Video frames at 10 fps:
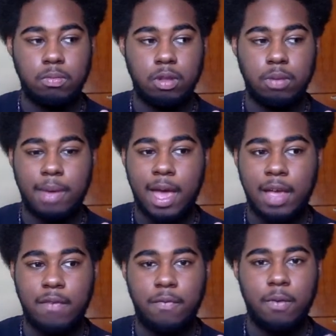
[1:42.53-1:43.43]
look
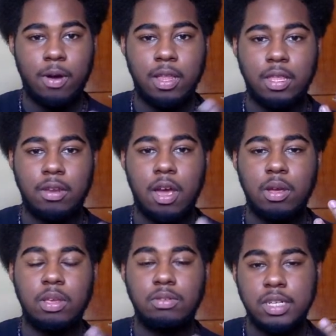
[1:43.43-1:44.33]
back and forth.
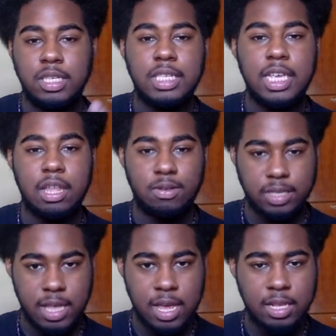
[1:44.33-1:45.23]
You just see
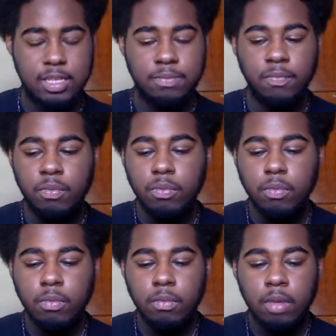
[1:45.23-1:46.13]
those things.
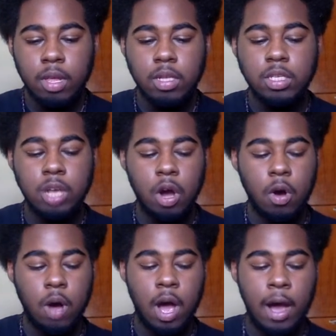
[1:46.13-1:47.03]

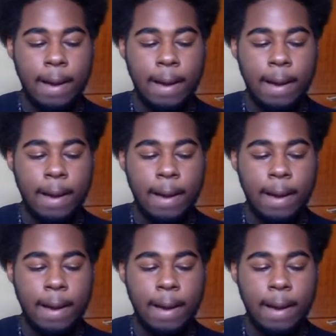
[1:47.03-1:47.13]
So